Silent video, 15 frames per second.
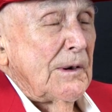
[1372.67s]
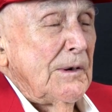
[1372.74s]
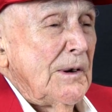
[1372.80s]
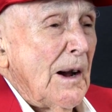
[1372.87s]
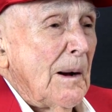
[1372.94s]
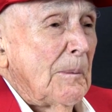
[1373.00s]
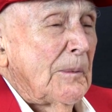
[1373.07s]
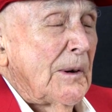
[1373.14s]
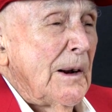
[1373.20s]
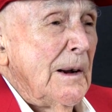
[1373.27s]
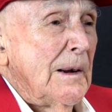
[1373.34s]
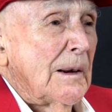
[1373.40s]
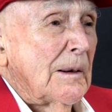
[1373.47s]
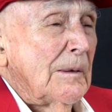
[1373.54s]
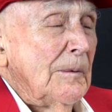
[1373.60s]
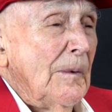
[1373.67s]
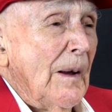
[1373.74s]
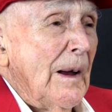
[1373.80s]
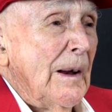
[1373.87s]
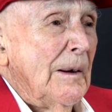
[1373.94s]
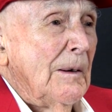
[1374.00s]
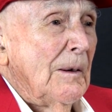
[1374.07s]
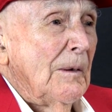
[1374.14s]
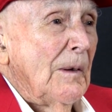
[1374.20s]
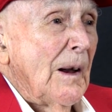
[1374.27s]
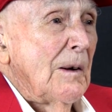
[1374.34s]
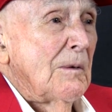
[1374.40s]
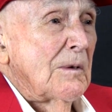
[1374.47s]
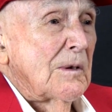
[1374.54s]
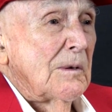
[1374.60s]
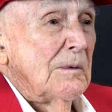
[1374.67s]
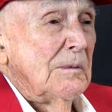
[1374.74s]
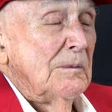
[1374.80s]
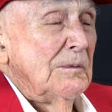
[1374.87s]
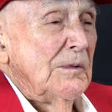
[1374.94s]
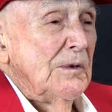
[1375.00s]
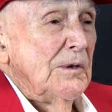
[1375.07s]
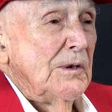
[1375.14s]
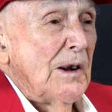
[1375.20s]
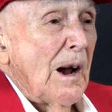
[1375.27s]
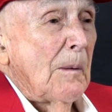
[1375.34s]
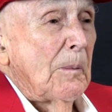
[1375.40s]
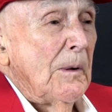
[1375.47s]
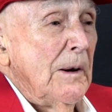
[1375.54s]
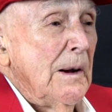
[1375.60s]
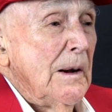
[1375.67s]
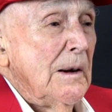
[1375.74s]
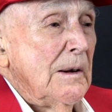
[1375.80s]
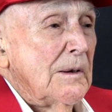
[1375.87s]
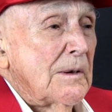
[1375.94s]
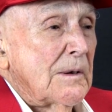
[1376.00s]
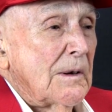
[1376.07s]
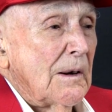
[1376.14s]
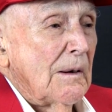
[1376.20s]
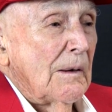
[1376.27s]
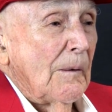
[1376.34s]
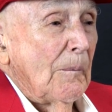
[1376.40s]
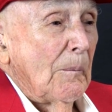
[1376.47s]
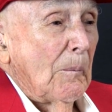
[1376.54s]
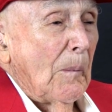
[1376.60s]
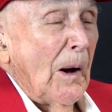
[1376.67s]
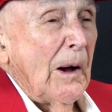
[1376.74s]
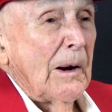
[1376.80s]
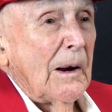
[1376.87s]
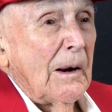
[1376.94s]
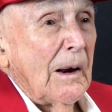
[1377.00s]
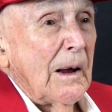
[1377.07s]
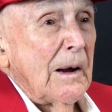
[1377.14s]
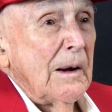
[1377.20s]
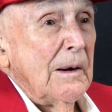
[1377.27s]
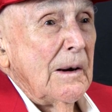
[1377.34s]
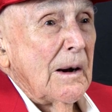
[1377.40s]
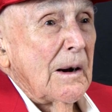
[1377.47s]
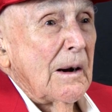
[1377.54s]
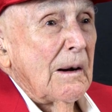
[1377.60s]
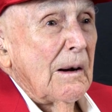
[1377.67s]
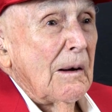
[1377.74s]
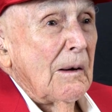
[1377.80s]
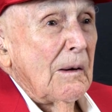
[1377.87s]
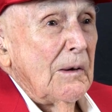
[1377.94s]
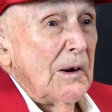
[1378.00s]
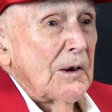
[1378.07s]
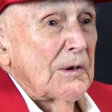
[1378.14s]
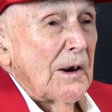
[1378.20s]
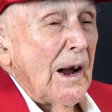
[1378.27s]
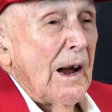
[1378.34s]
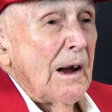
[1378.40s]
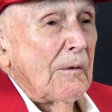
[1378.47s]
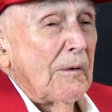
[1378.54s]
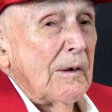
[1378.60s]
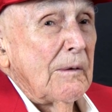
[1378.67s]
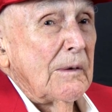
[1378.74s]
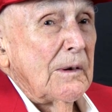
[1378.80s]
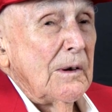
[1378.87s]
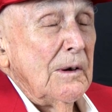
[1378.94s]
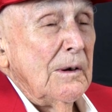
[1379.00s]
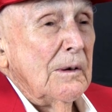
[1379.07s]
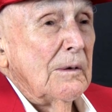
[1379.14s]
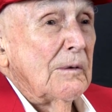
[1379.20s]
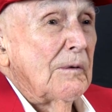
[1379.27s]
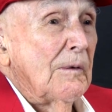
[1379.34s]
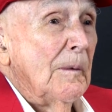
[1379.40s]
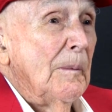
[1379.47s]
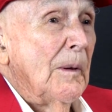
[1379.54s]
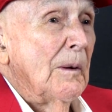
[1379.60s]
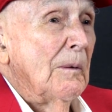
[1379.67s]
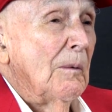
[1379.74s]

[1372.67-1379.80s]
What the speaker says: Jap tank, and there was a Japanese body laying there, just half of it, from